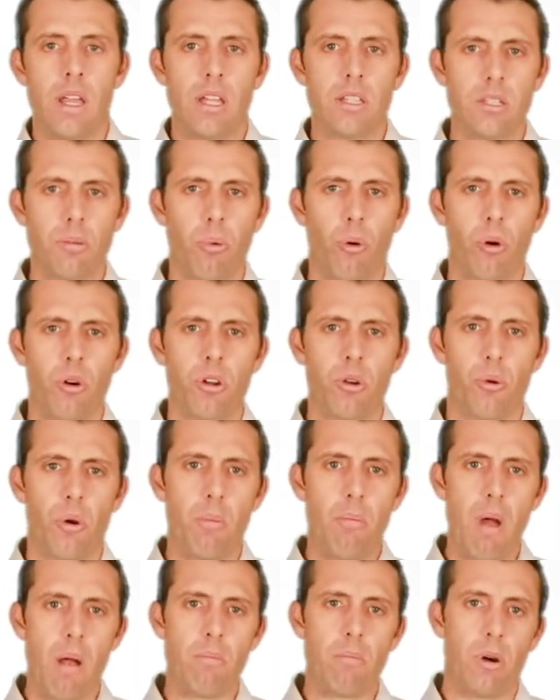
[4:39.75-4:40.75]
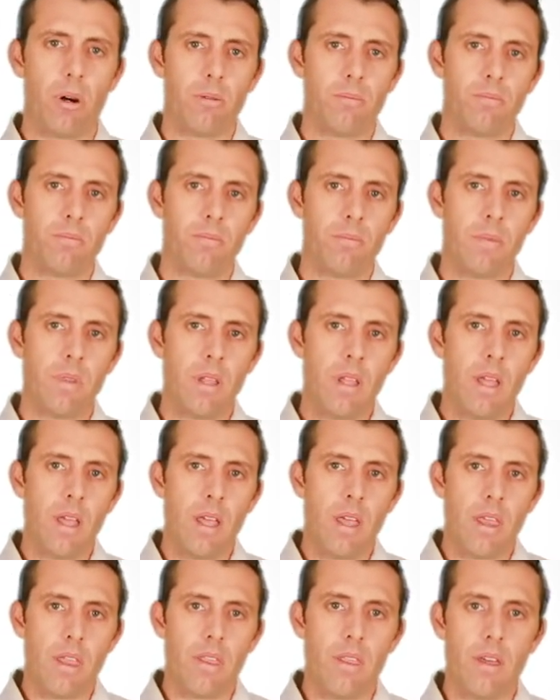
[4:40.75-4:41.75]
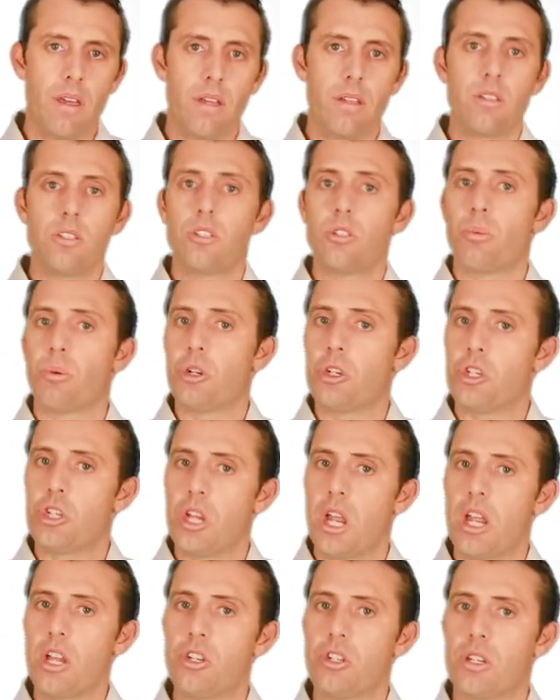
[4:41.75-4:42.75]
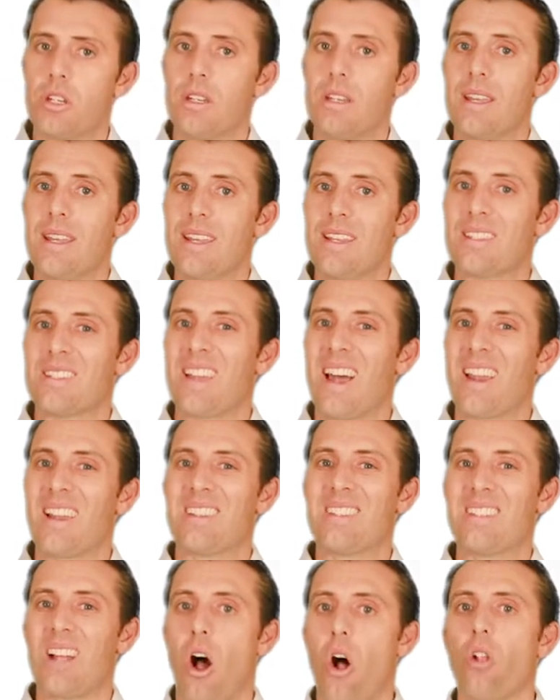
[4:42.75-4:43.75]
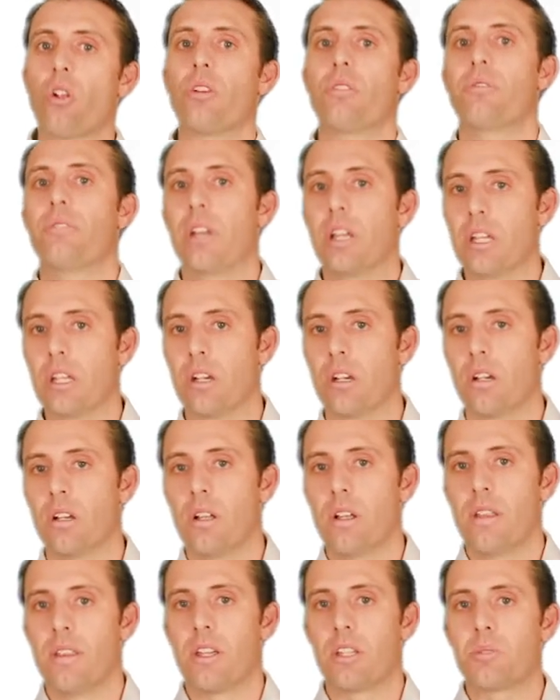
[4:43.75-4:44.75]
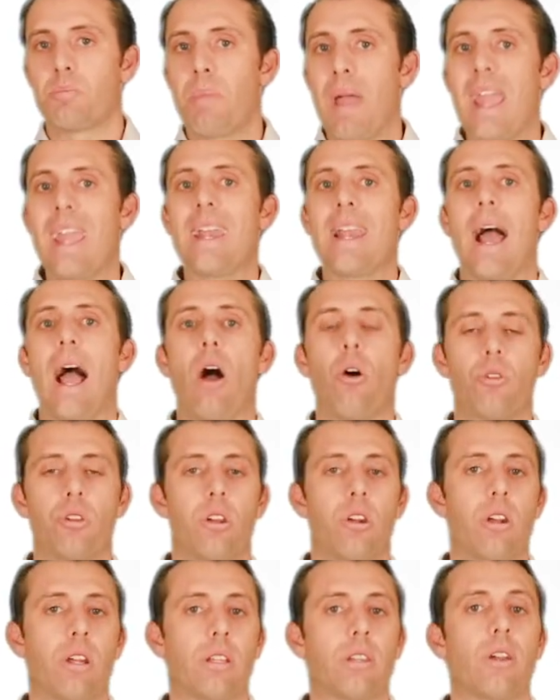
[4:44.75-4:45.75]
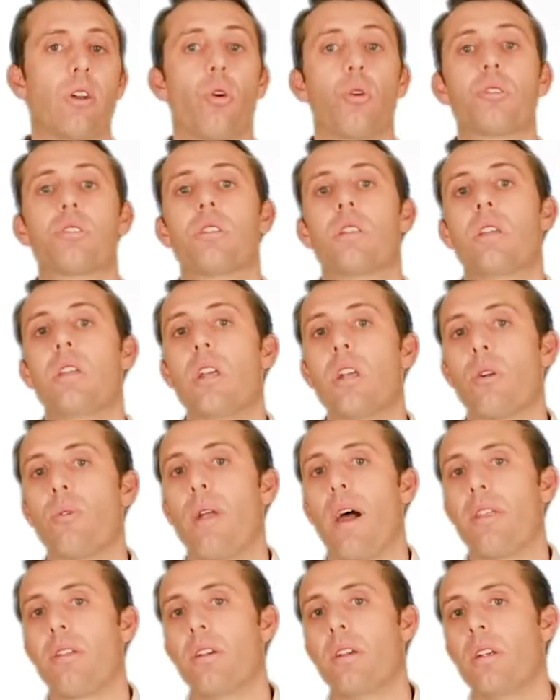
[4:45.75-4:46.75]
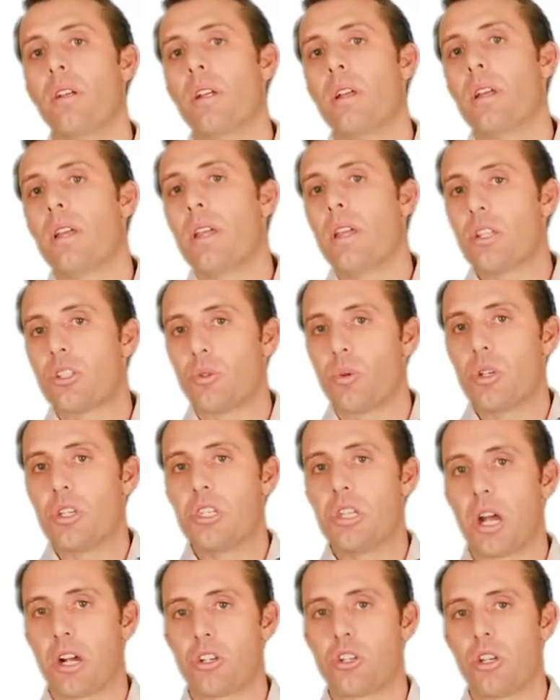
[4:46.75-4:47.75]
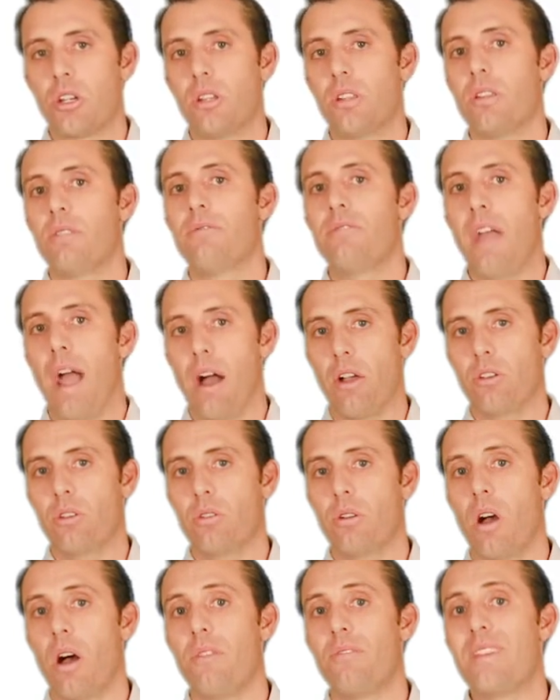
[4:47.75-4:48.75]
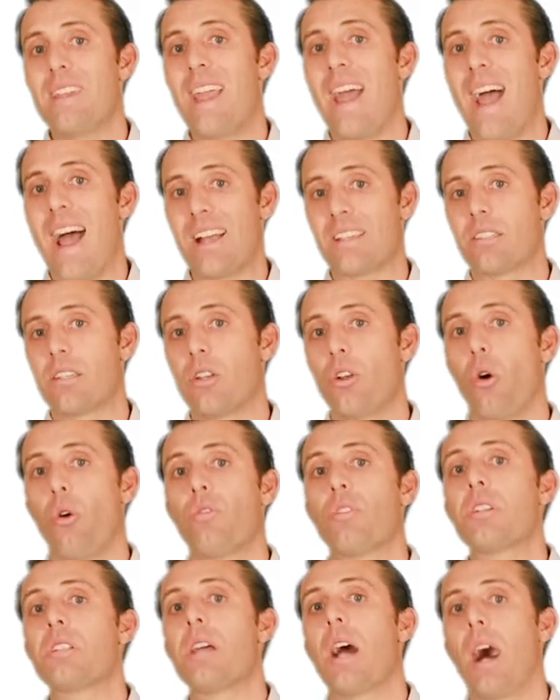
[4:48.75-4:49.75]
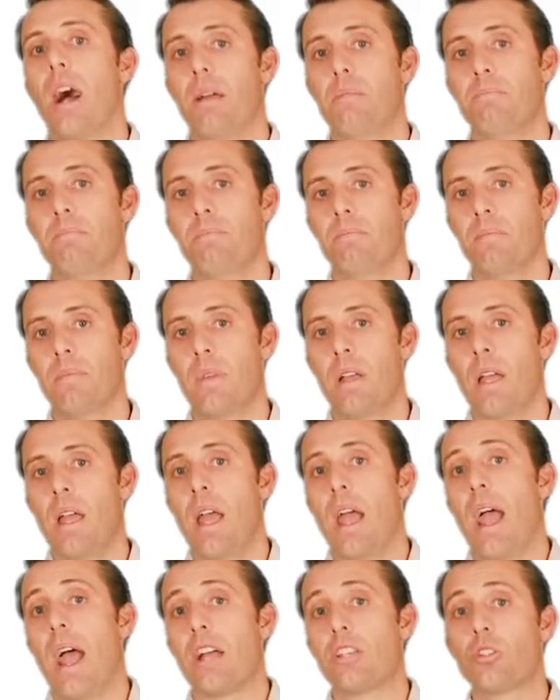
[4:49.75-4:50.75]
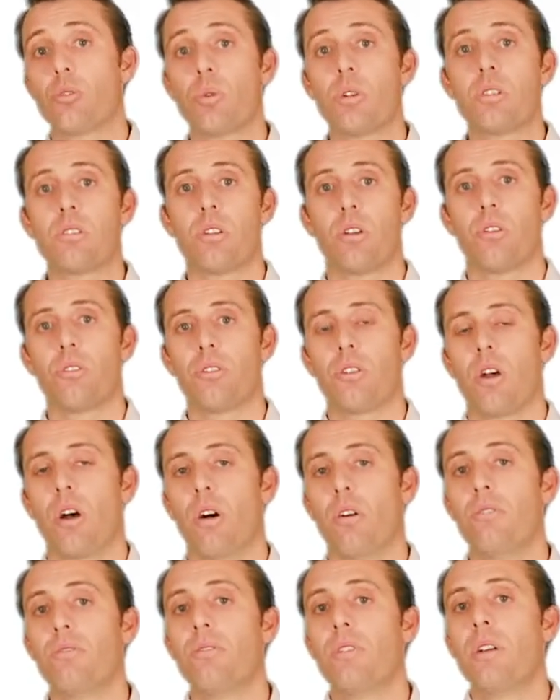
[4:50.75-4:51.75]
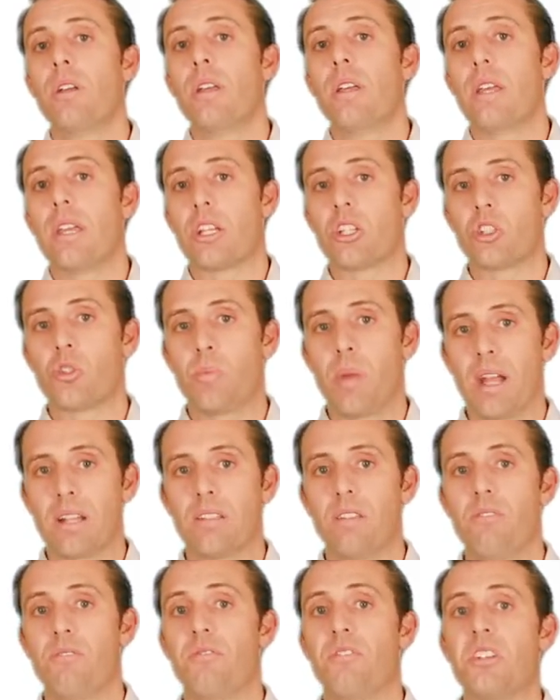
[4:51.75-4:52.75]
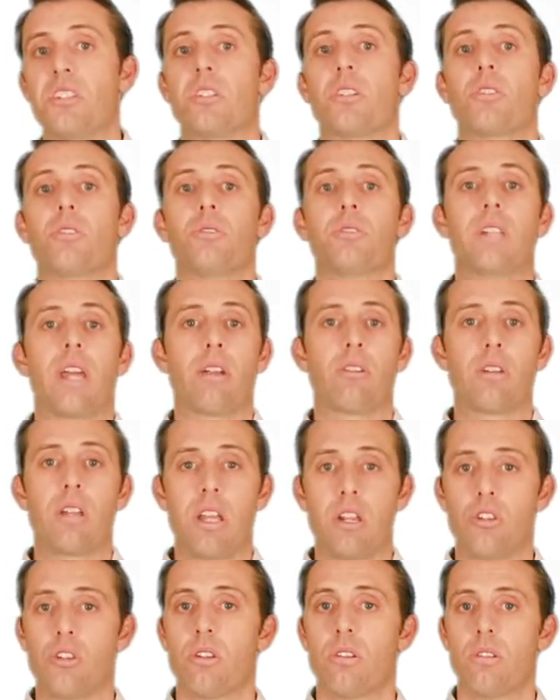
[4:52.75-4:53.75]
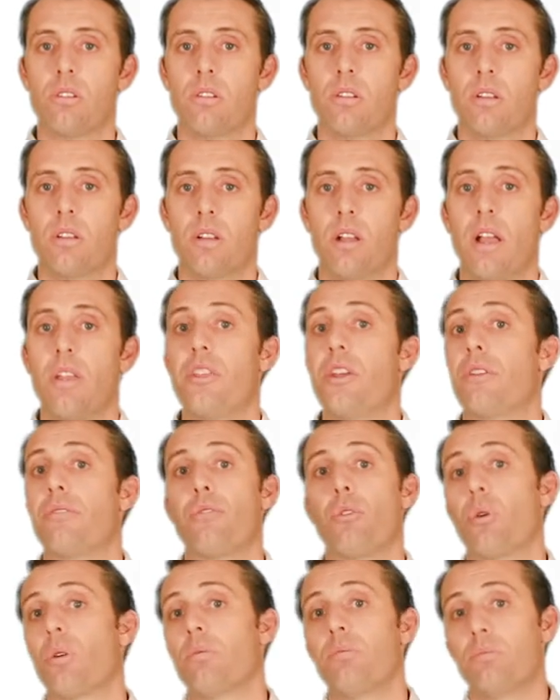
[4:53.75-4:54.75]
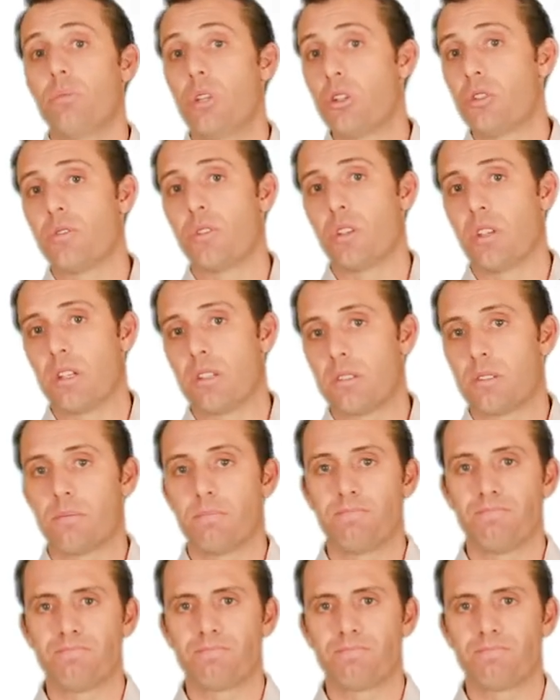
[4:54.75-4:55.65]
It's important to remember that depreciation is not a dollar figure that's paid out during the course of the year. Rather, it's a reduction in the value of the asset over time as a result of expected physical degradation and therefore usefulness.